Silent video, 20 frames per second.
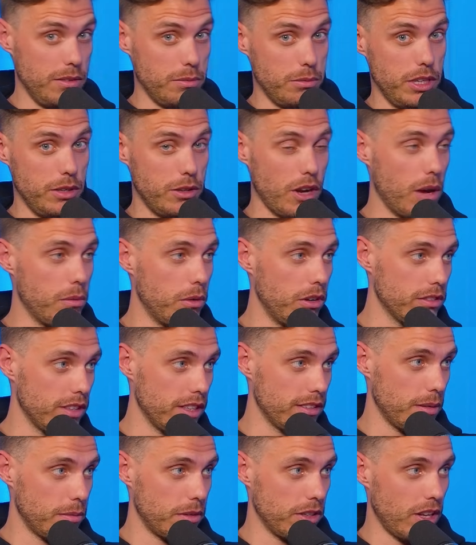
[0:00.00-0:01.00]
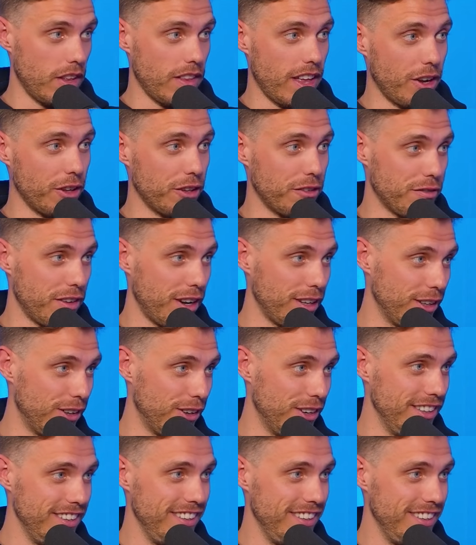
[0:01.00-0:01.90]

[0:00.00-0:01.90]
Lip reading: Yeah, you don't want someone like that on the front line.